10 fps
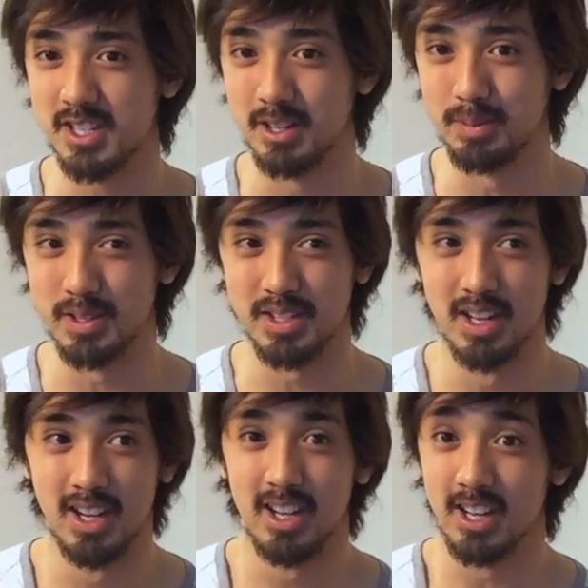therapist,
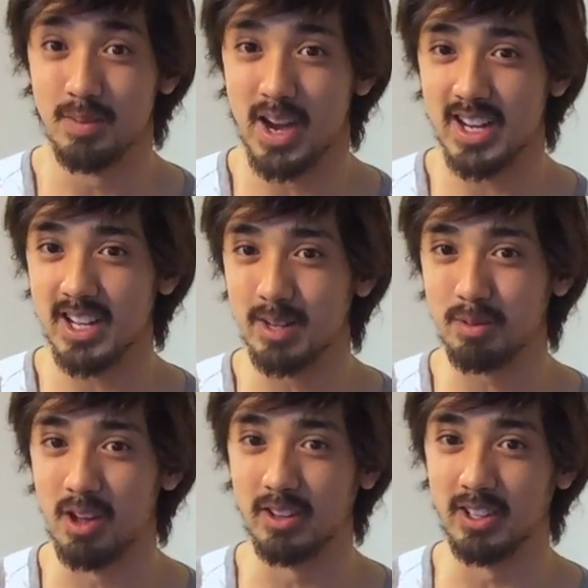you might end up
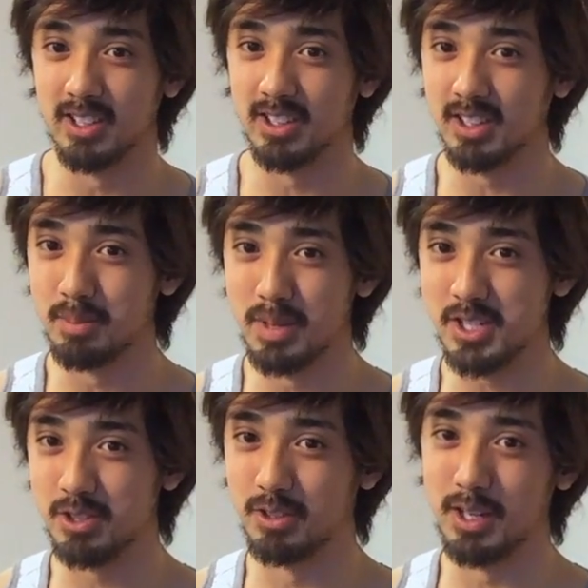calling her a
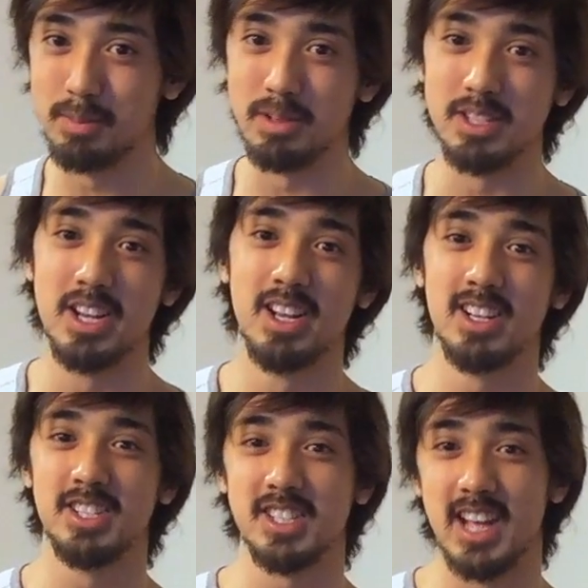bitch or a rapist
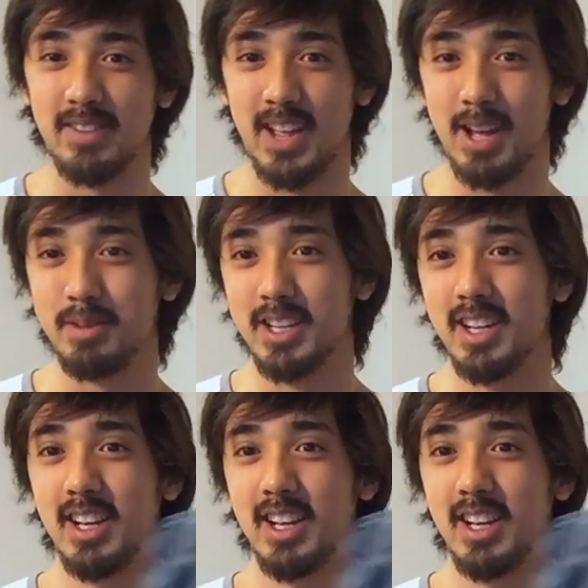just out of habit.